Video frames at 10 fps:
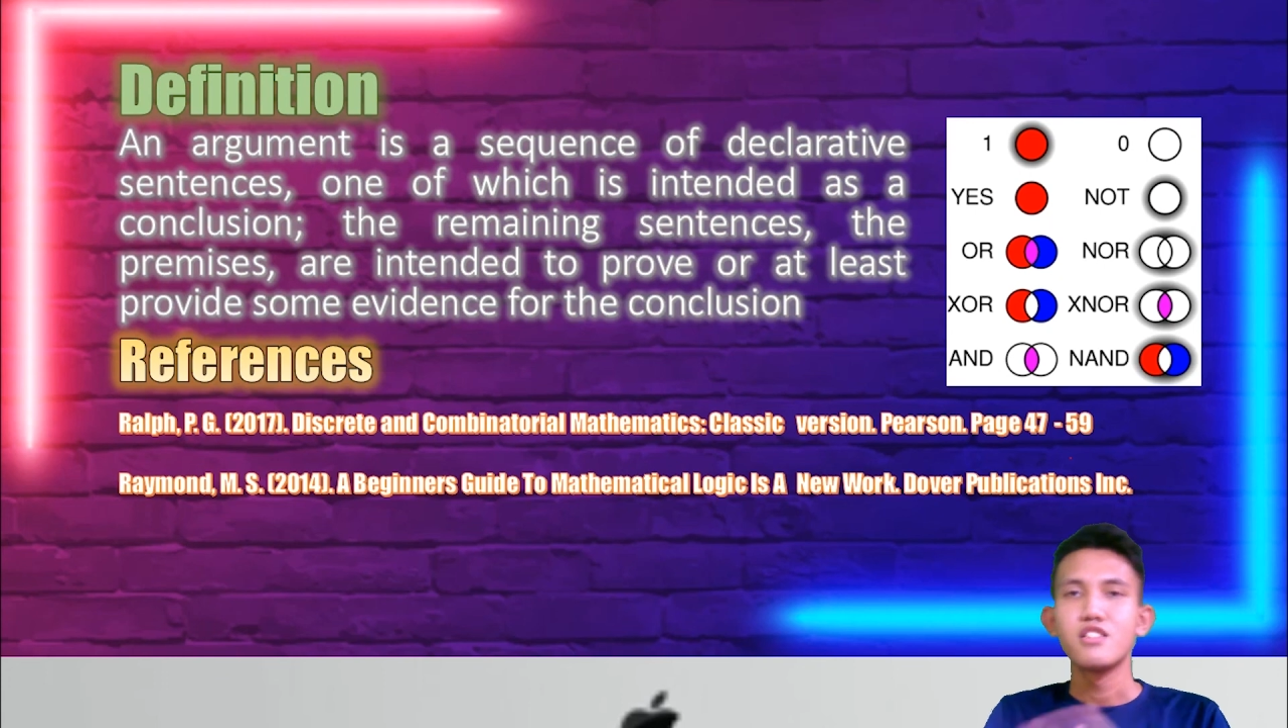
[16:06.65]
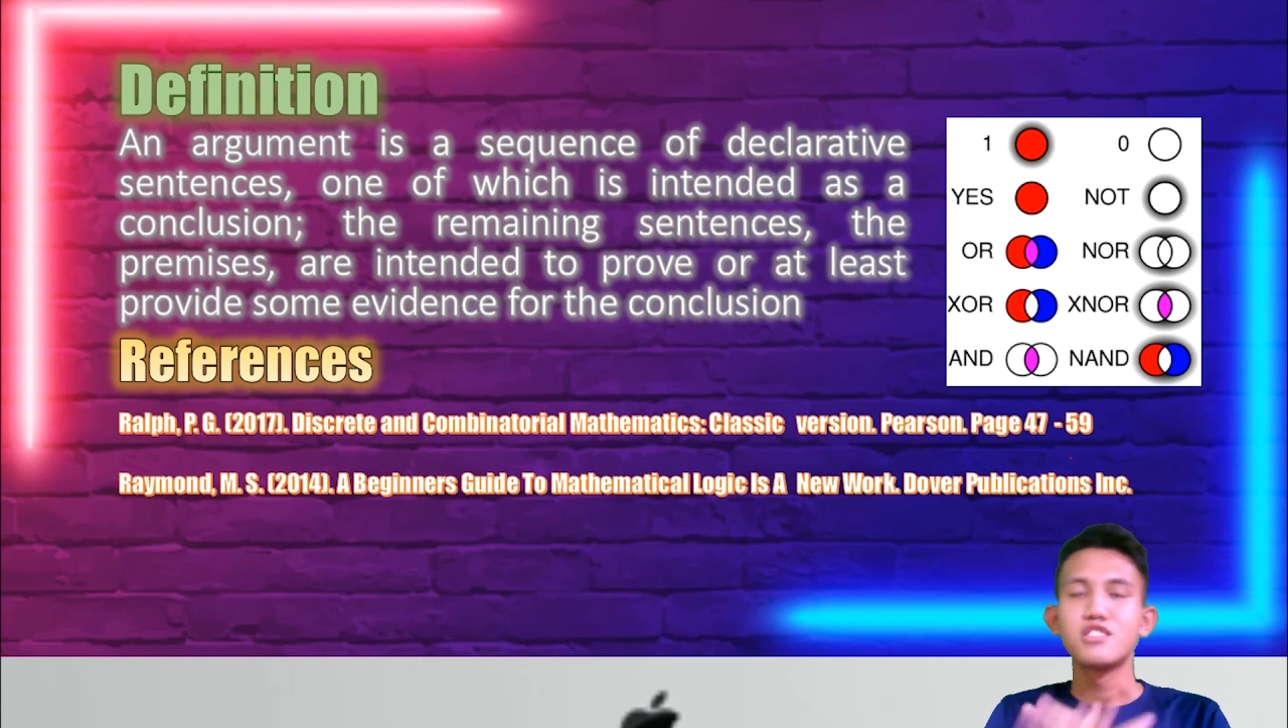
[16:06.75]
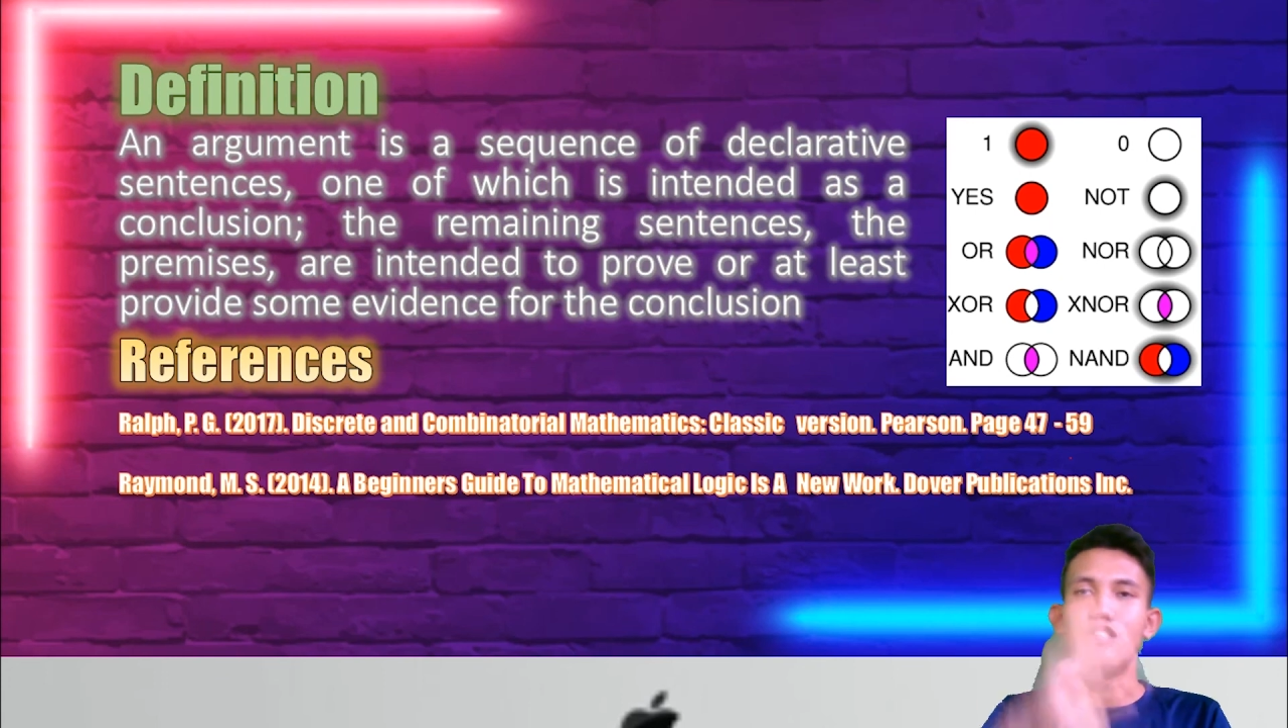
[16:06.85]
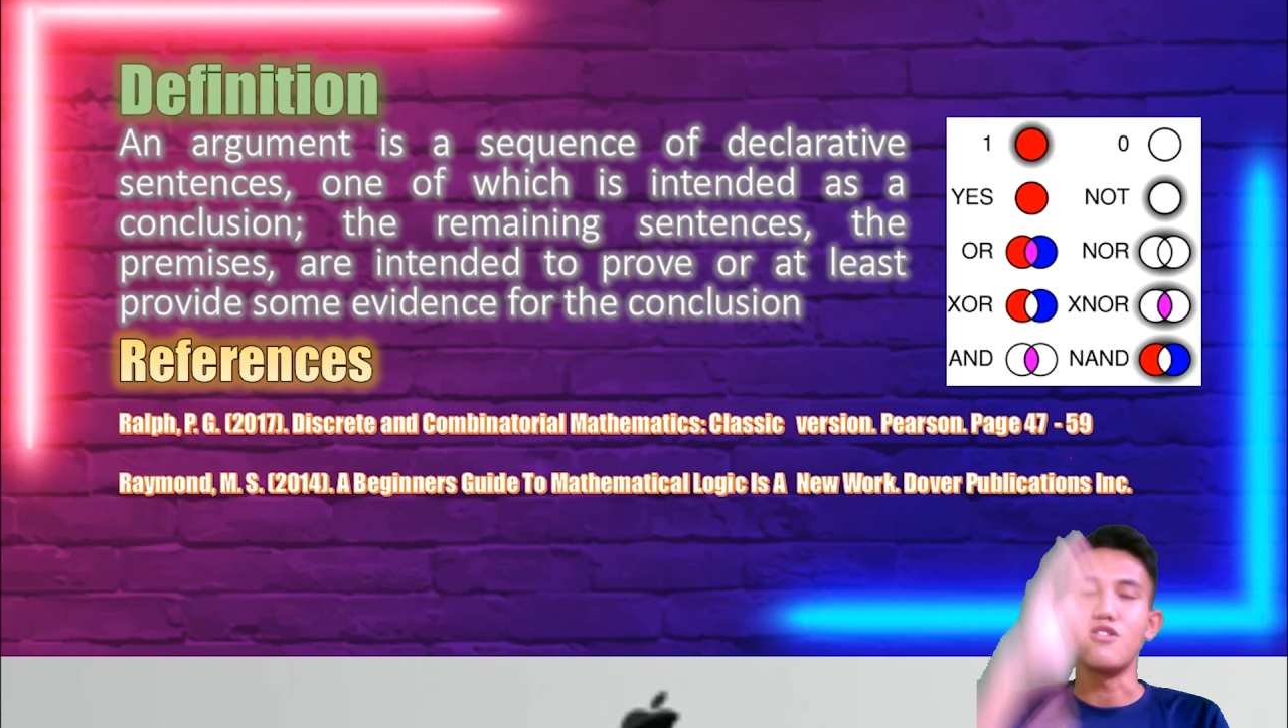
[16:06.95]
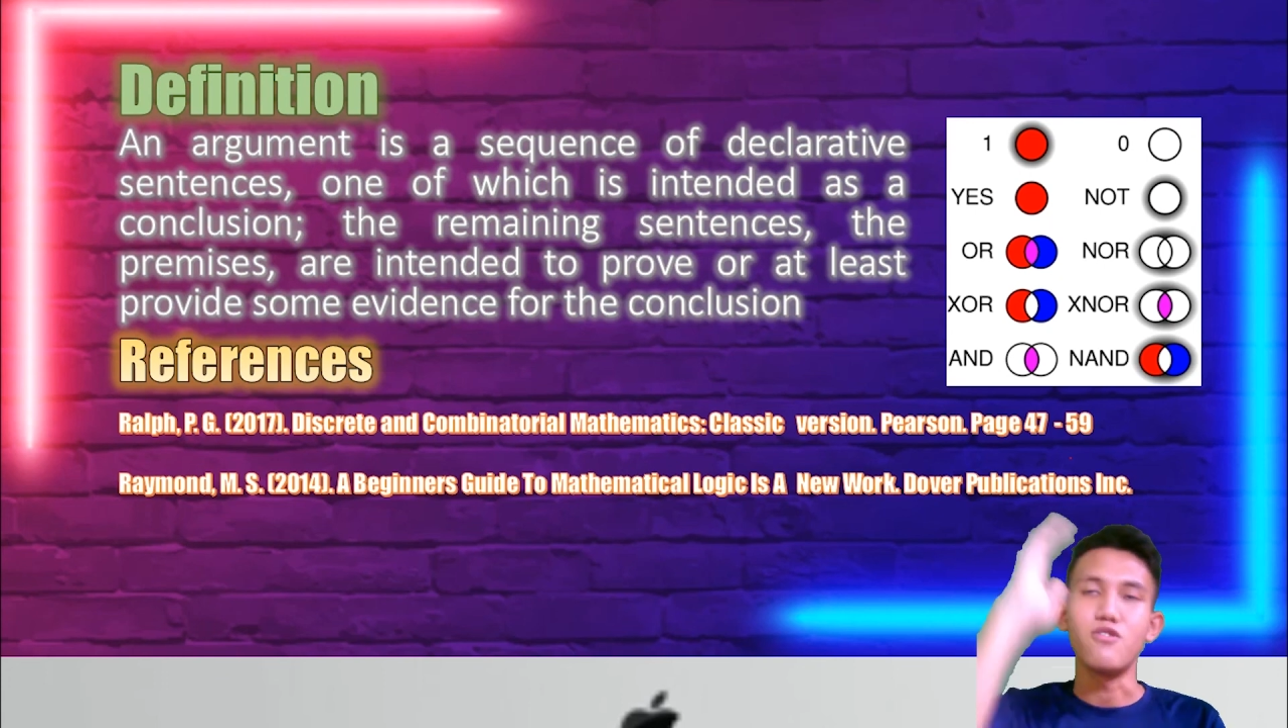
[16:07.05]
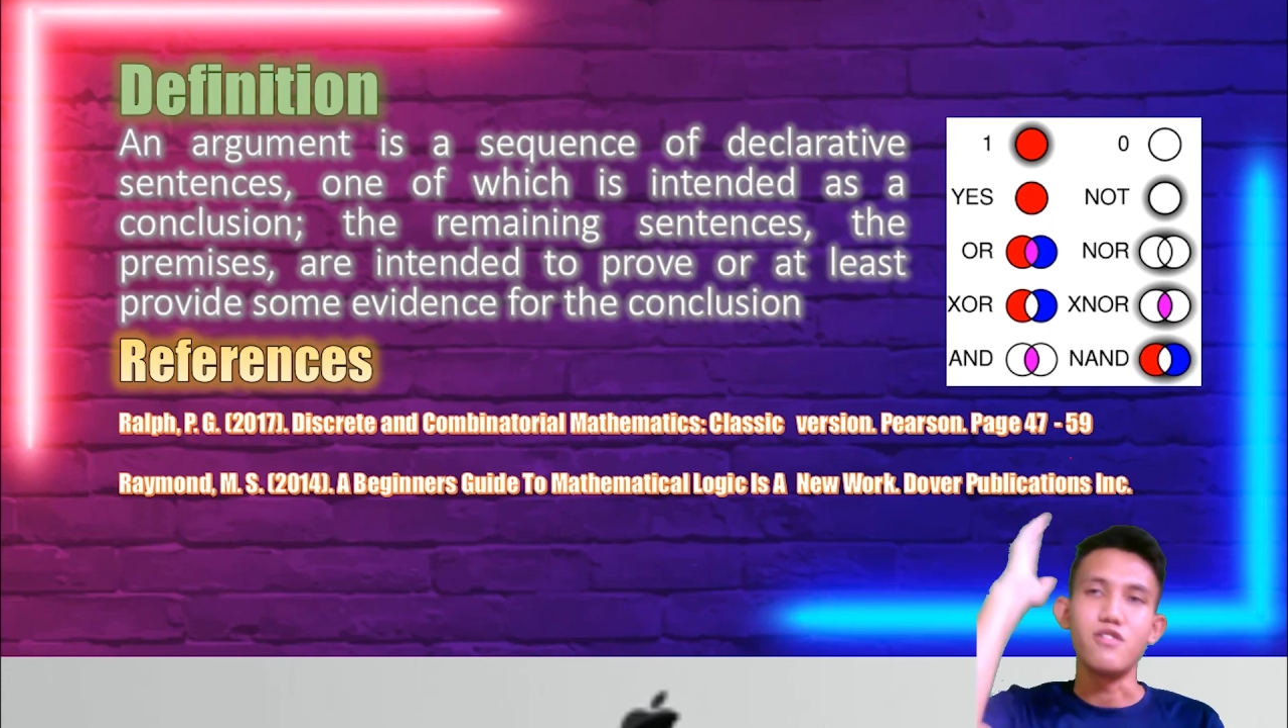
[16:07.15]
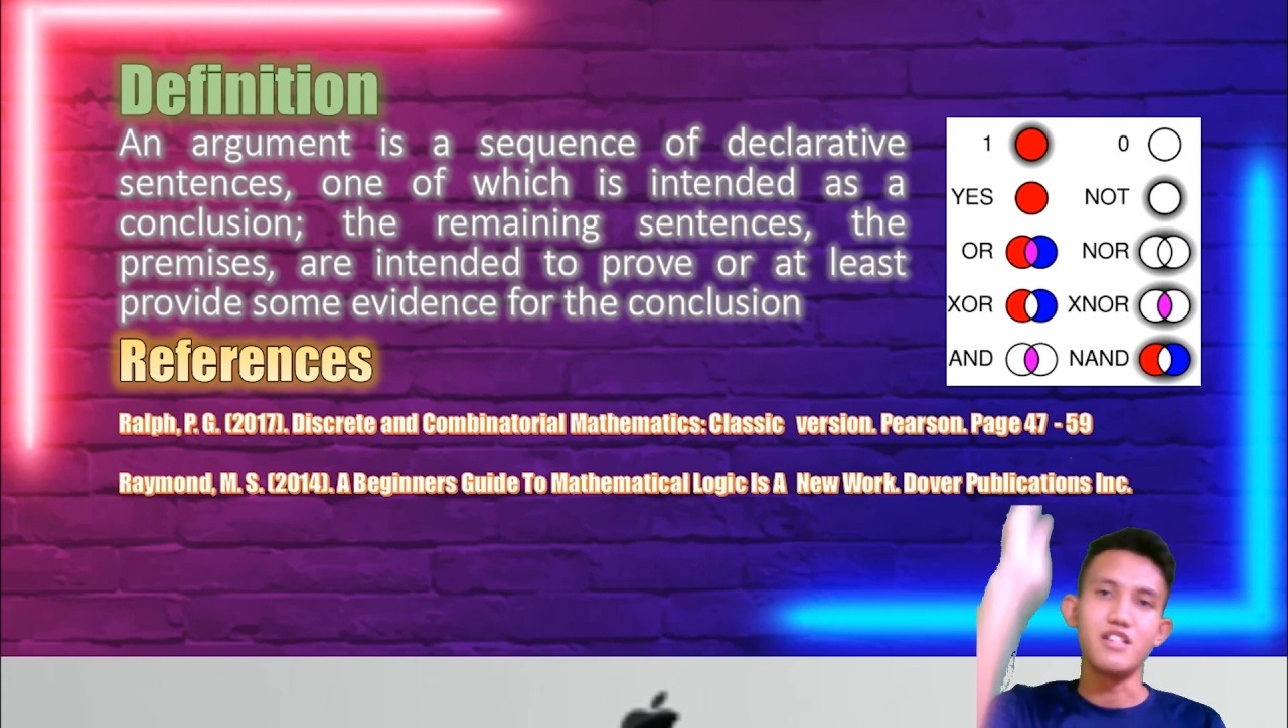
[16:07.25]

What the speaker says: so